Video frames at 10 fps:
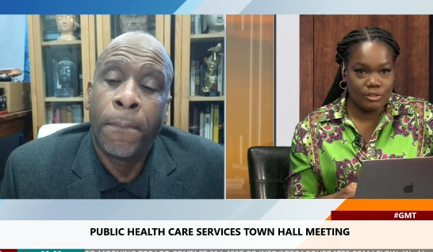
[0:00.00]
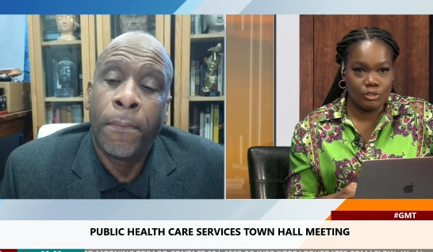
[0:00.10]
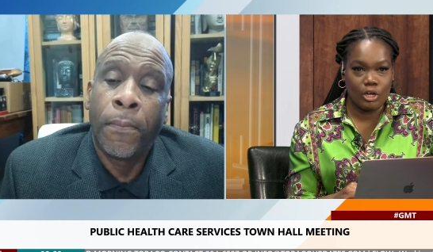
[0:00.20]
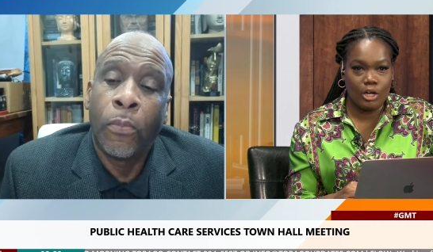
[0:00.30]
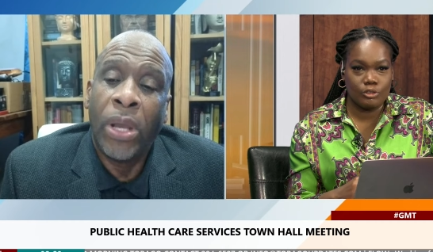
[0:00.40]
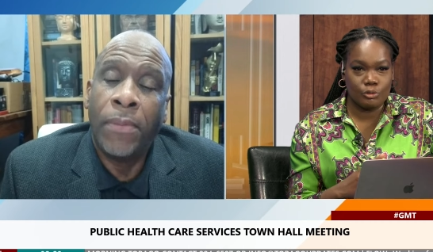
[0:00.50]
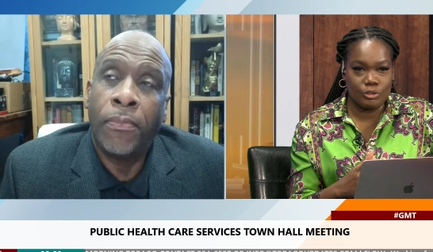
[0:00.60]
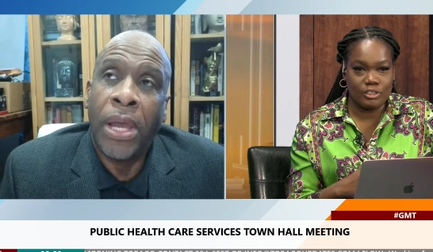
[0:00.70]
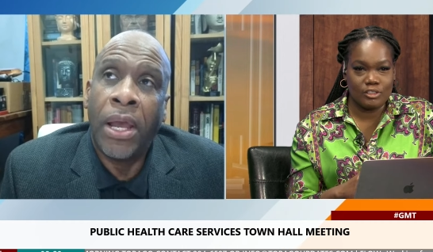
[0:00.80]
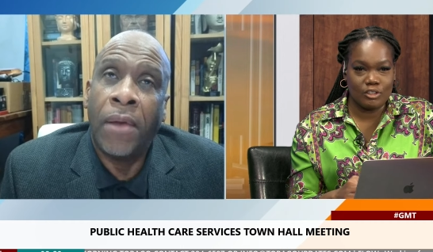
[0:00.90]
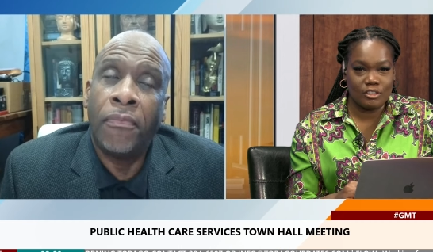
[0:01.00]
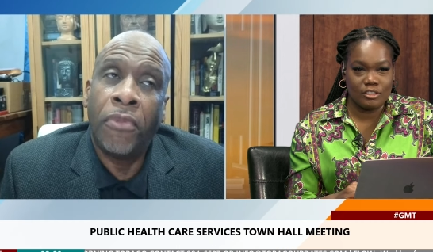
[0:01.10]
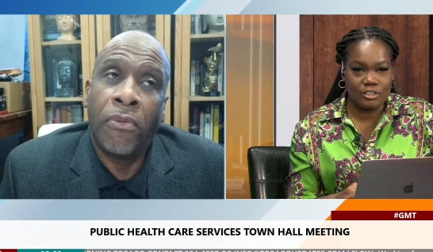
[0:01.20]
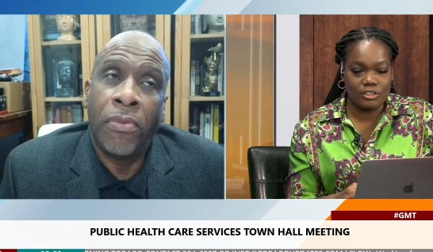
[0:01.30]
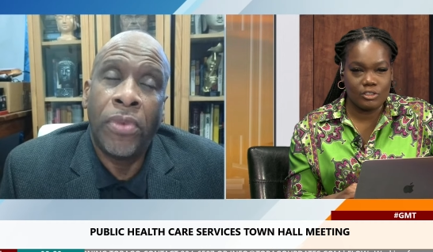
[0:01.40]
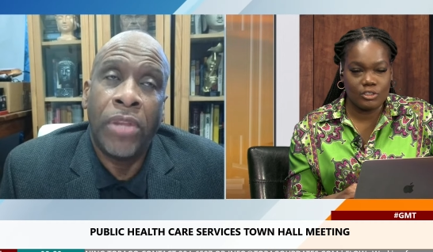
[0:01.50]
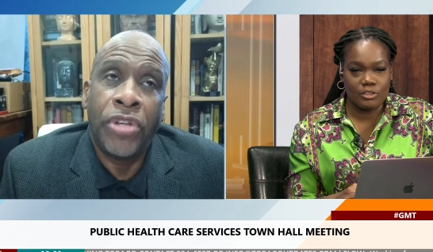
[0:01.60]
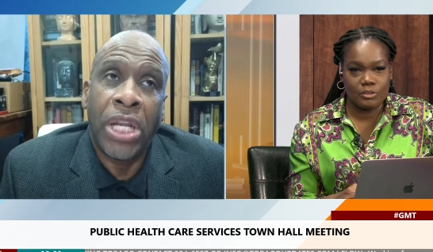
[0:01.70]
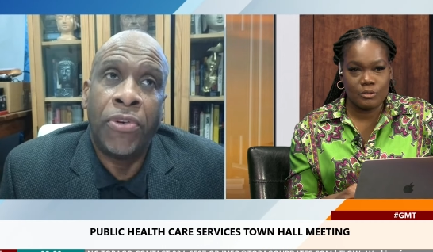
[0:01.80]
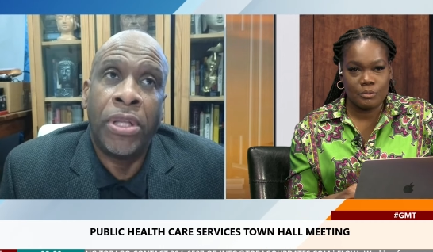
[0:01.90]
Speaker 1: uh, during well, these uh,
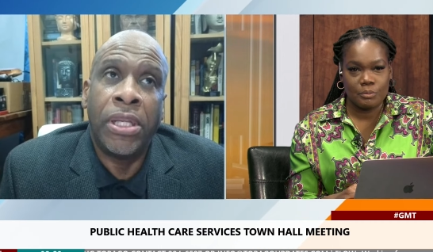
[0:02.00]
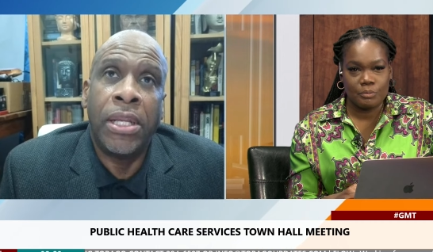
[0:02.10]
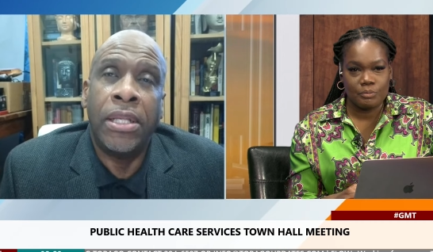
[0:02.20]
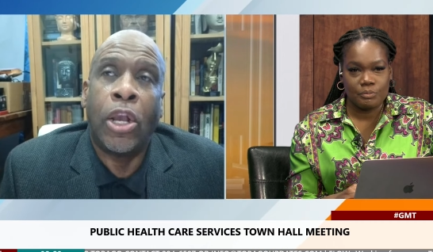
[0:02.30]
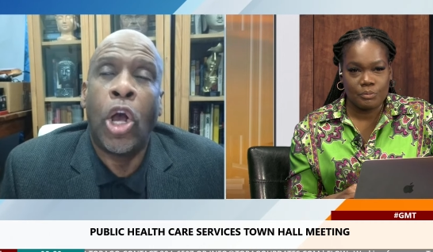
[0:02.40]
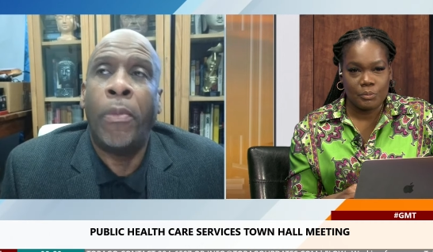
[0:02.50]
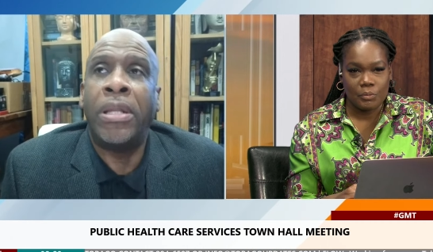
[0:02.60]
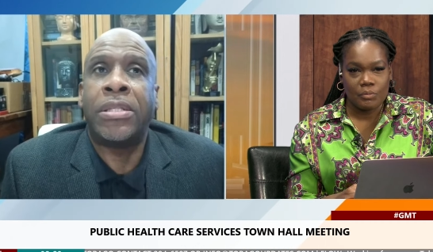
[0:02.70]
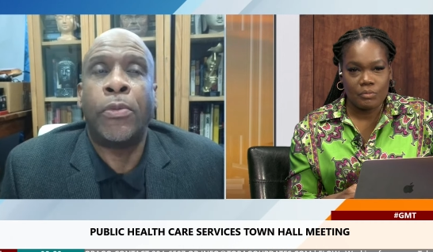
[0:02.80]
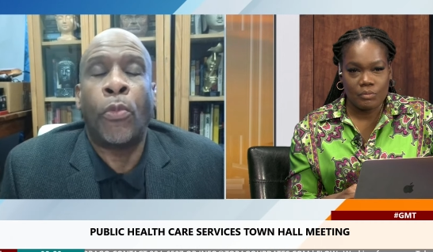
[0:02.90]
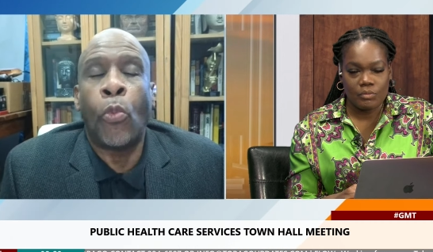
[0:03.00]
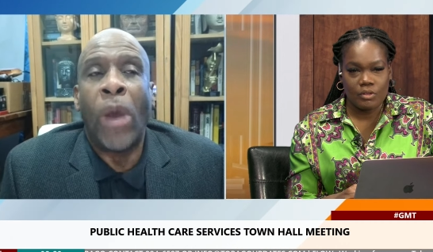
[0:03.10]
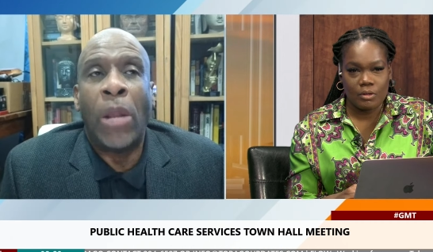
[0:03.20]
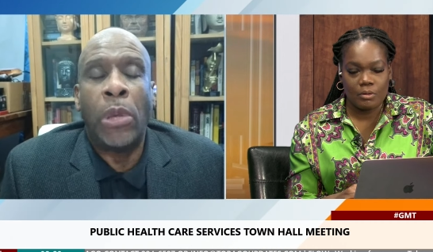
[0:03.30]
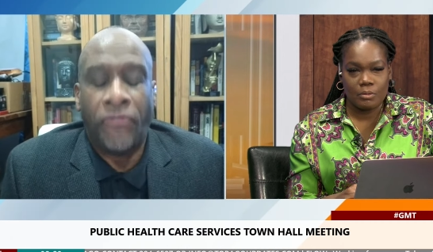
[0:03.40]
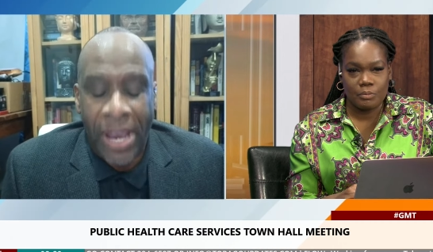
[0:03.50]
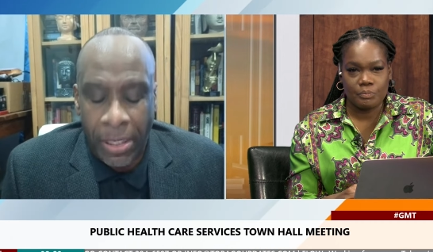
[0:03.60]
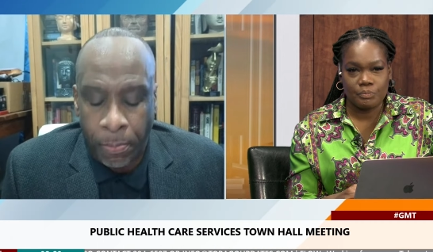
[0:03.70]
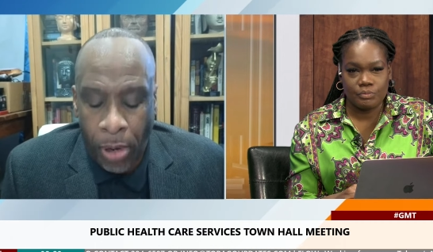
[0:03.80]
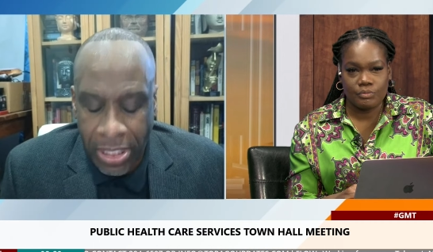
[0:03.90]
consultations?
Speaker 2: generally, the, the comments, while we've
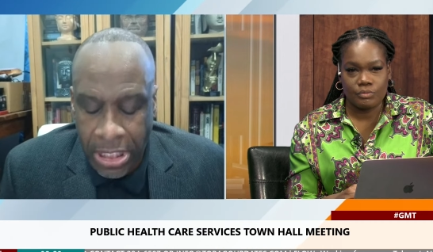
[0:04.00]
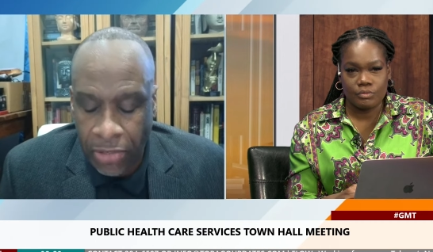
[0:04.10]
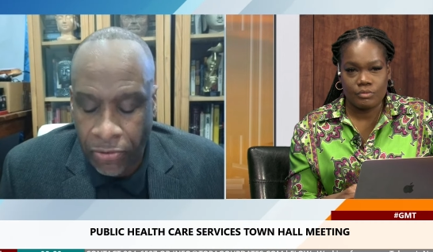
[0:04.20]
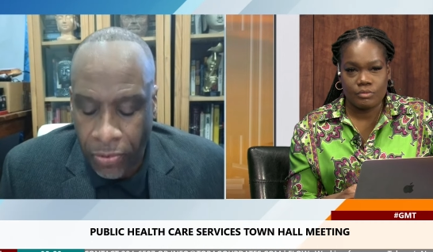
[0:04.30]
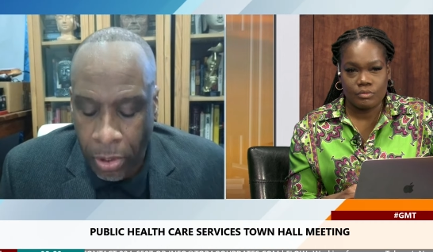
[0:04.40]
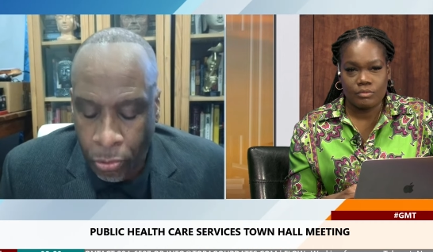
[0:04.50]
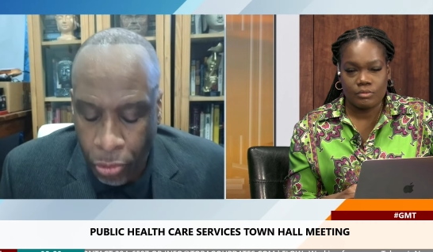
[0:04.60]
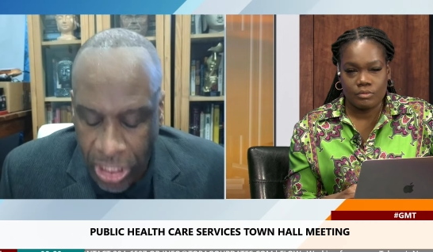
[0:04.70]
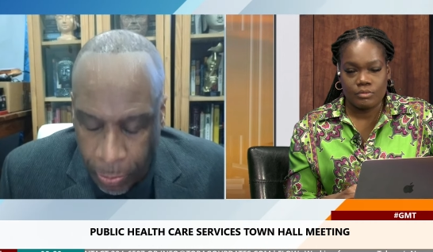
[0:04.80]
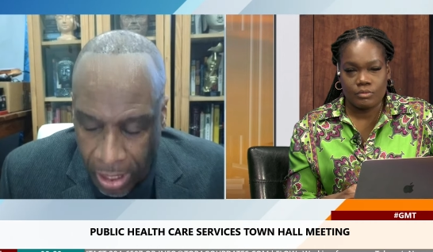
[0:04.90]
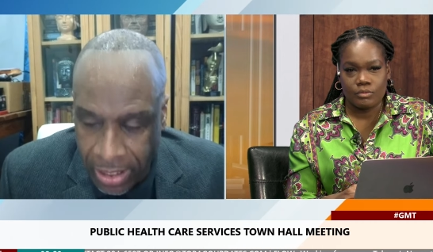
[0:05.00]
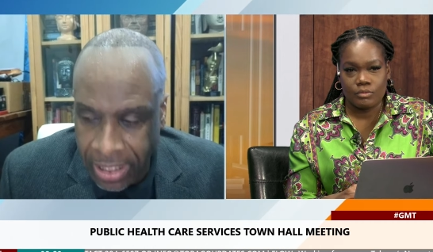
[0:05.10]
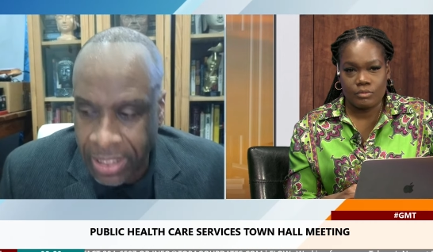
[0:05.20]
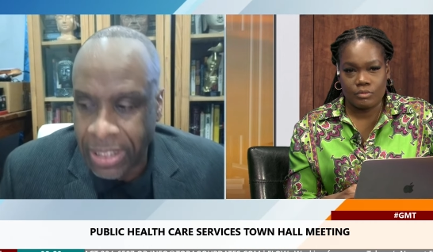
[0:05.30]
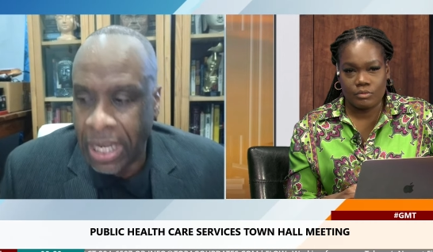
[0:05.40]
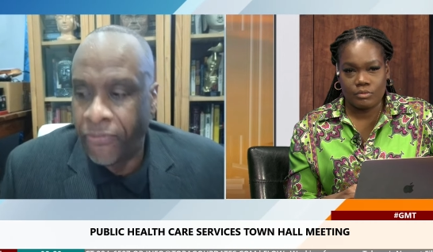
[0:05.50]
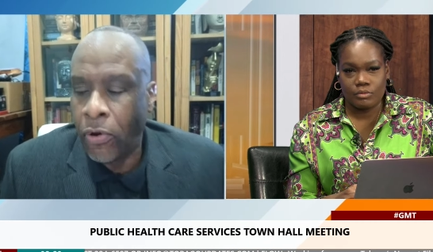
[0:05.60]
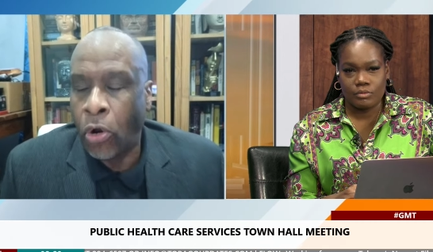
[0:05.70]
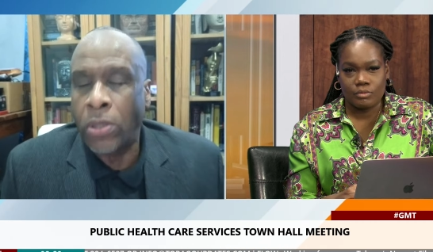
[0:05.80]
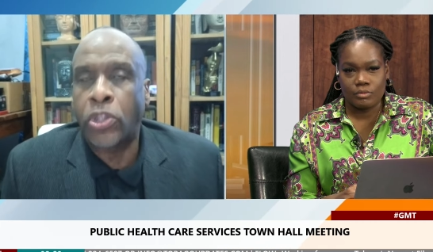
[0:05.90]
had positive responses, there
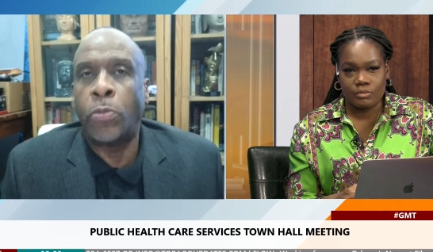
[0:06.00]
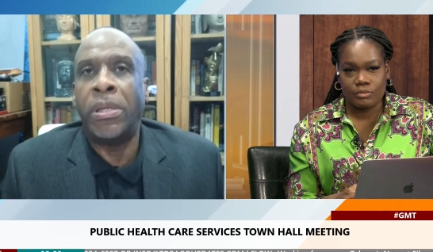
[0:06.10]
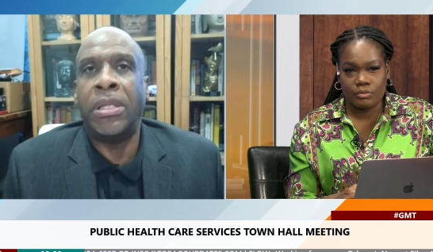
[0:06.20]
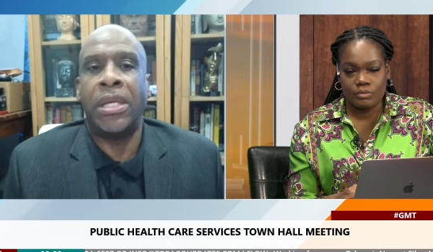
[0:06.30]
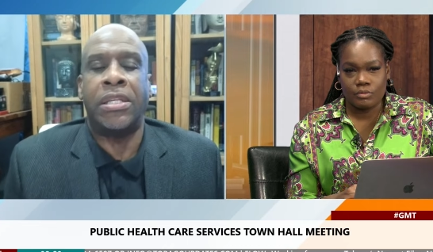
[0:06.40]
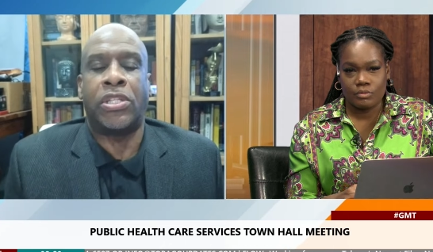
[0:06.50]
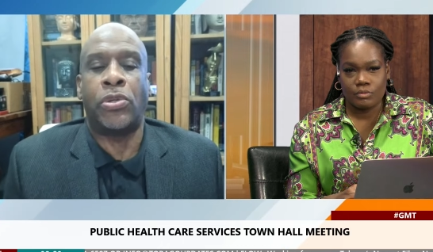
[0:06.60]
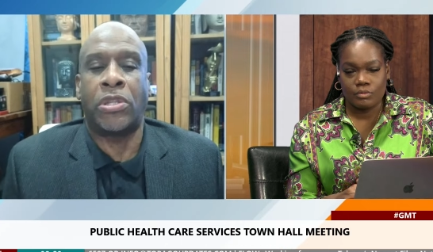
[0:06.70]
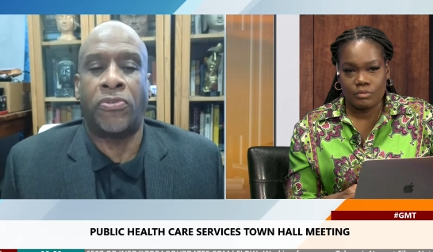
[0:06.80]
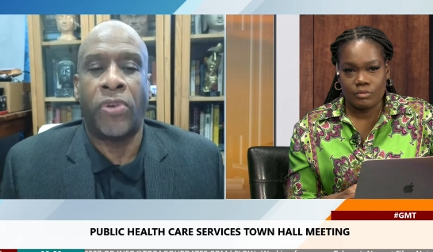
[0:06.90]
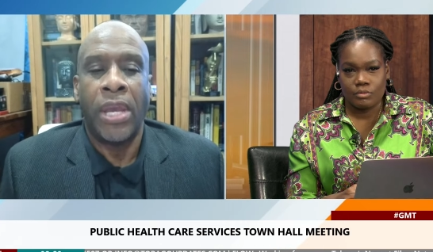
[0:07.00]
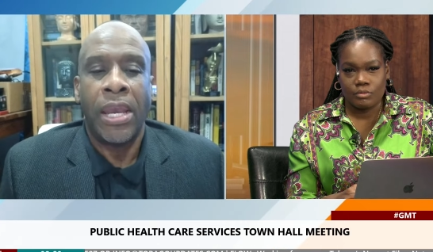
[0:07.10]
have also been the issues of